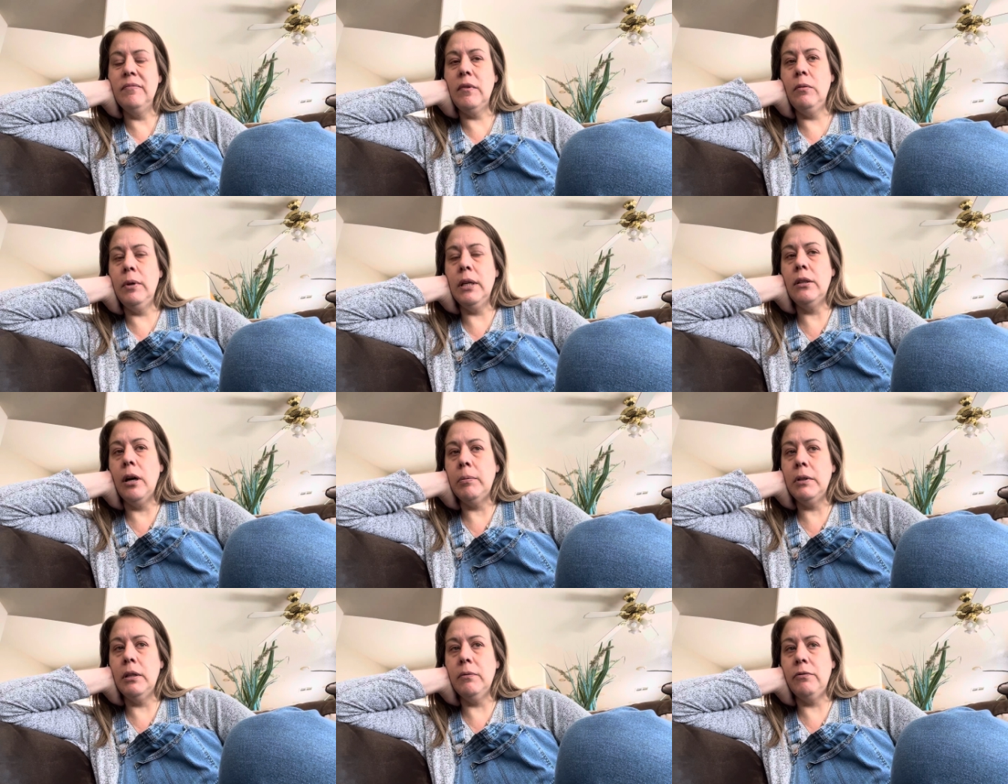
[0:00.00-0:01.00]
We
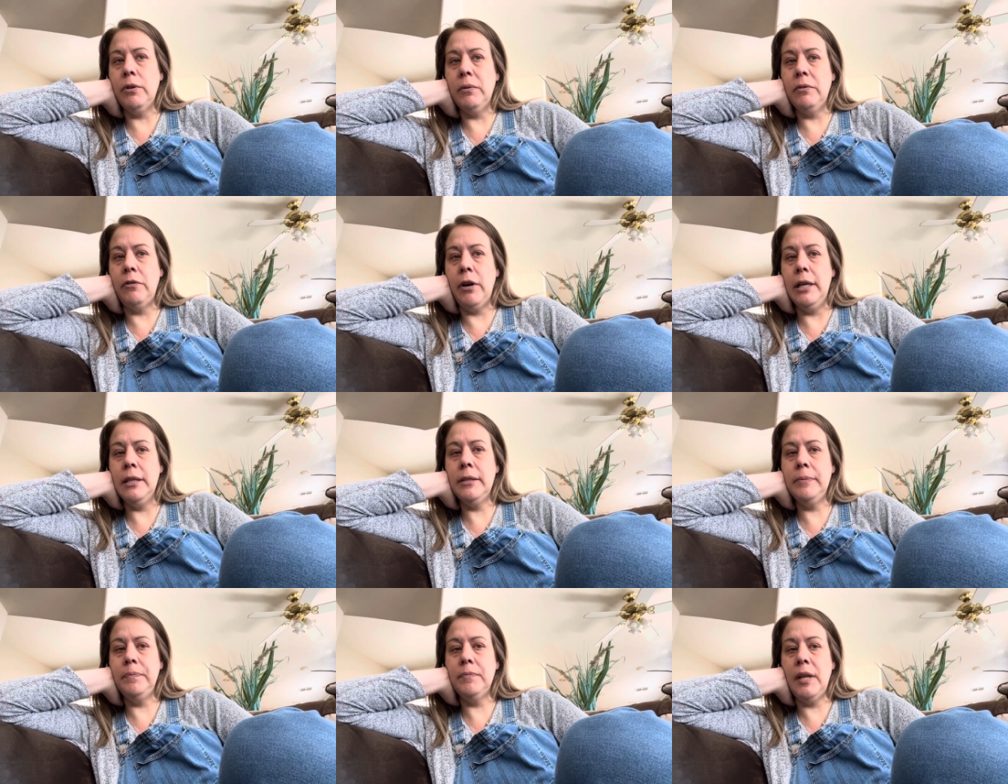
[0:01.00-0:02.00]
adopted him from a friend
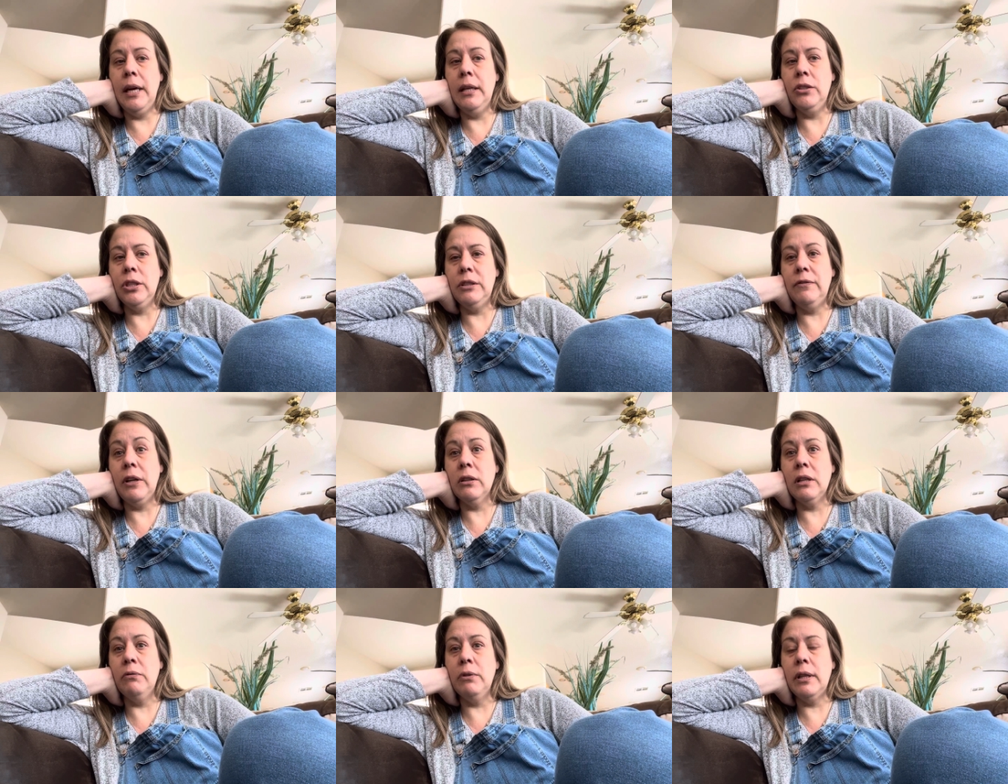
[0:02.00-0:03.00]
and just fell in
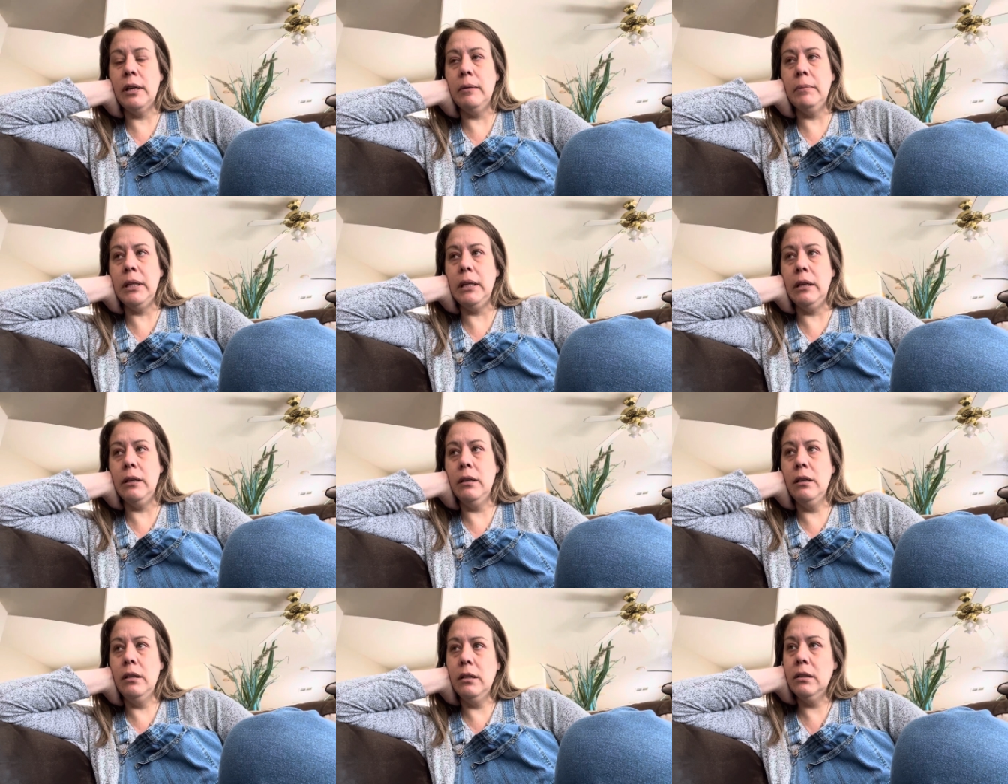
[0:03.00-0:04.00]
love with him. He
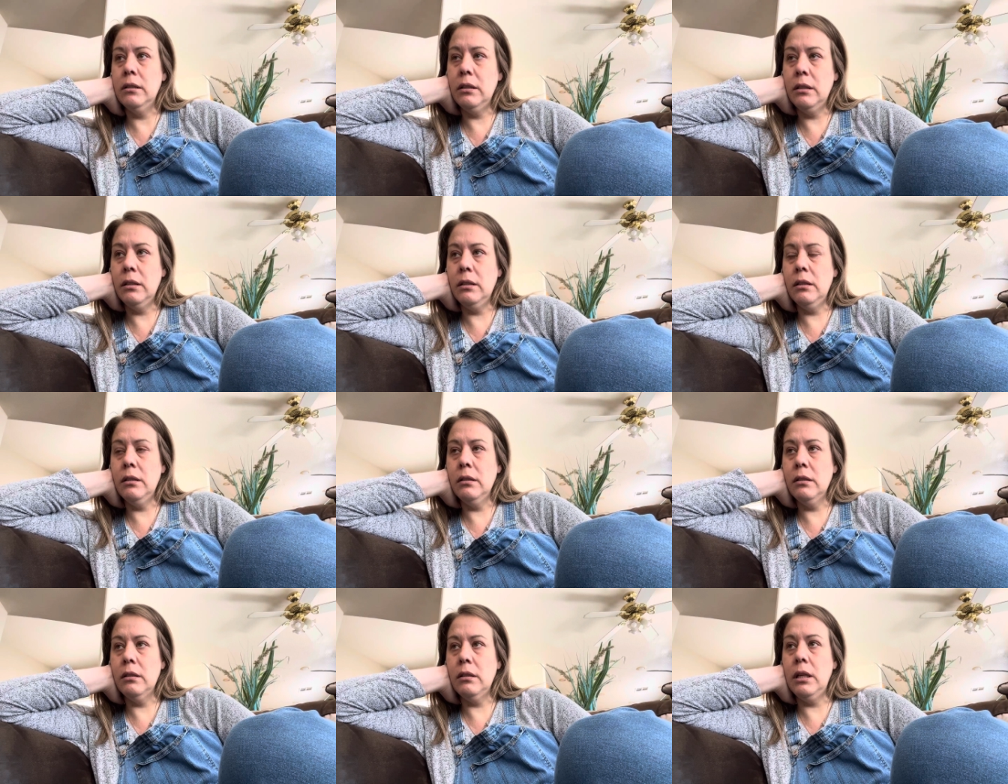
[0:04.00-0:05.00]

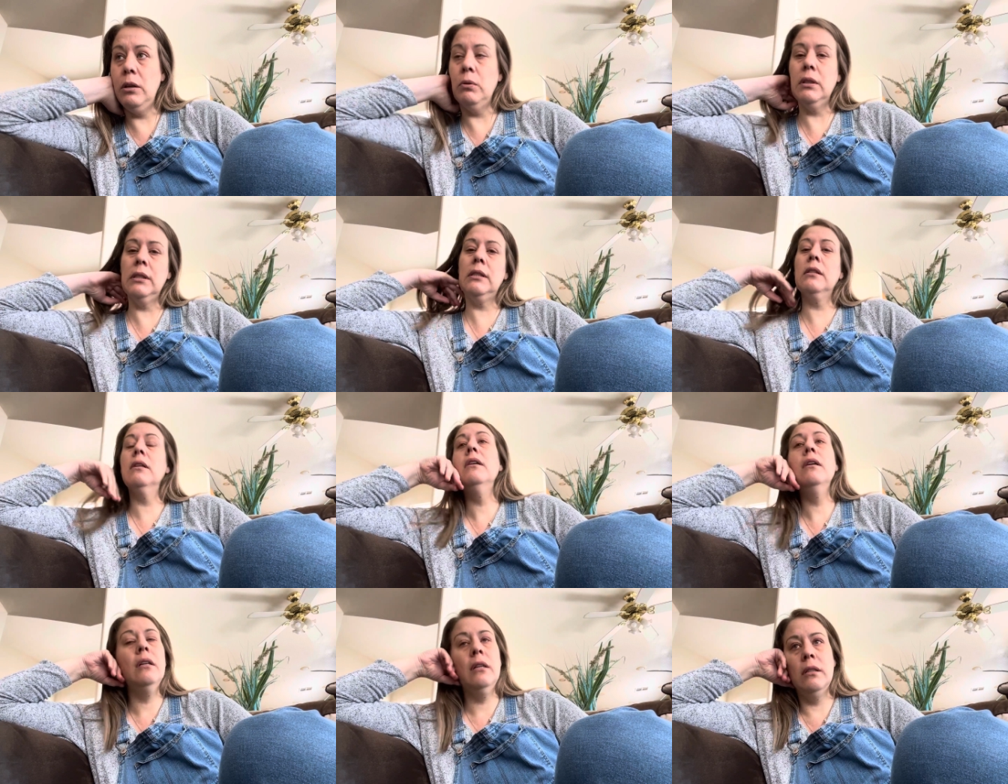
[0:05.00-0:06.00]
he was
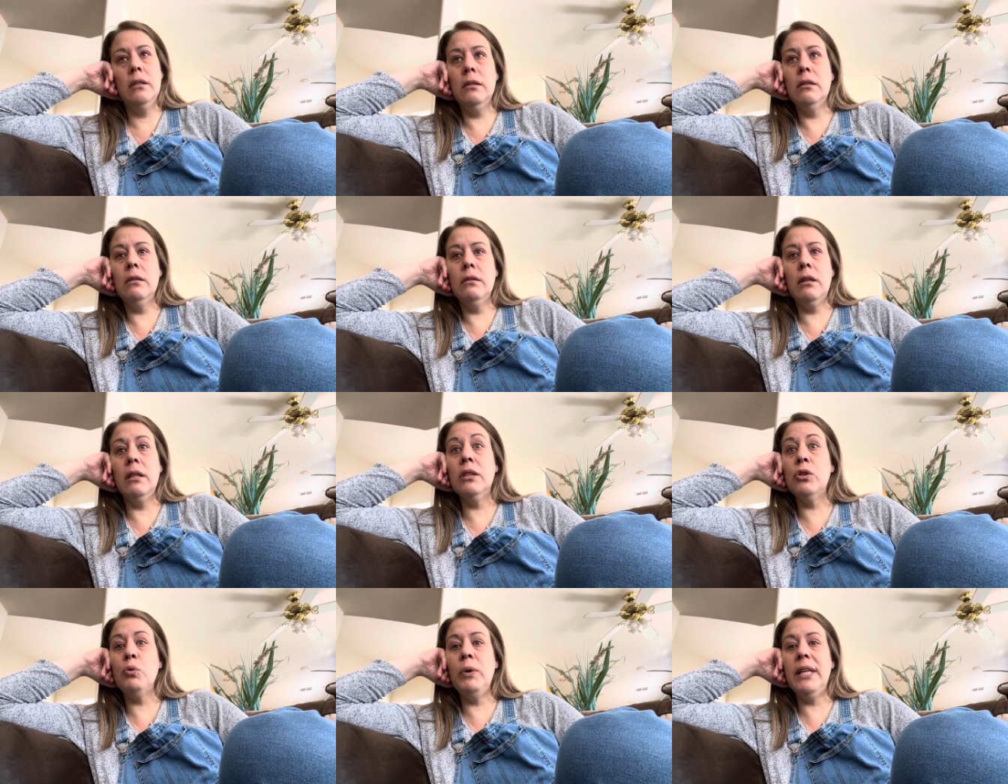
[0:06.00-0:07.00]
the
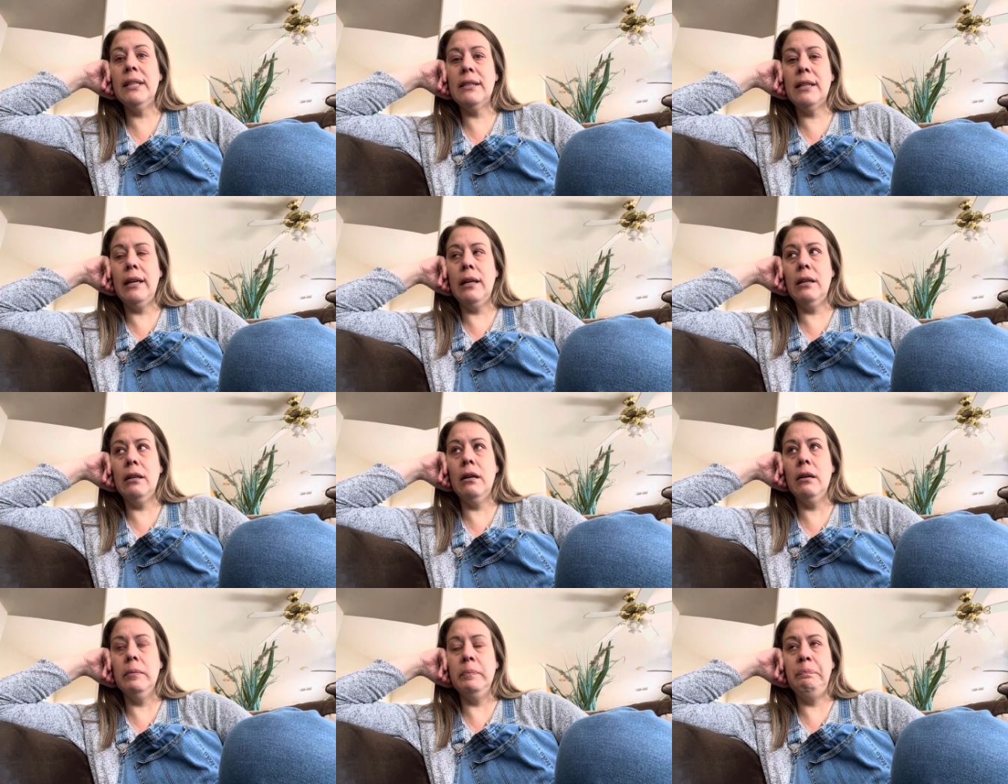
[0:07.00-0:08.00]
sweetest thing.
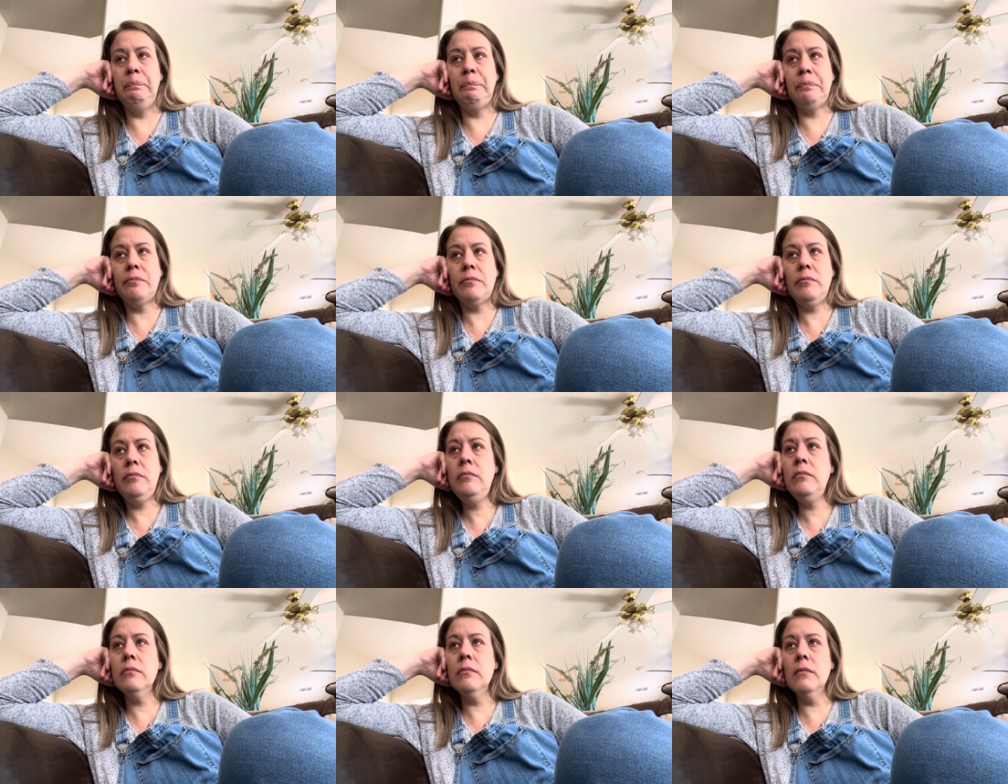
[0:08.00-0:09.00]
um
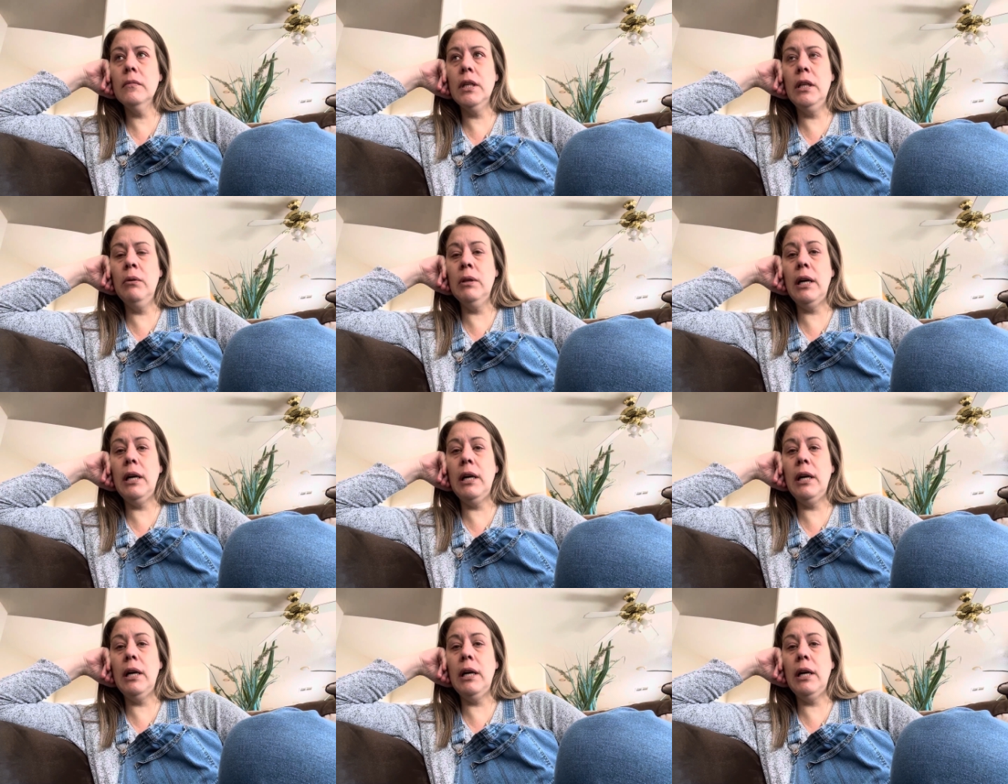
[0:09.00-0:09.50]
He would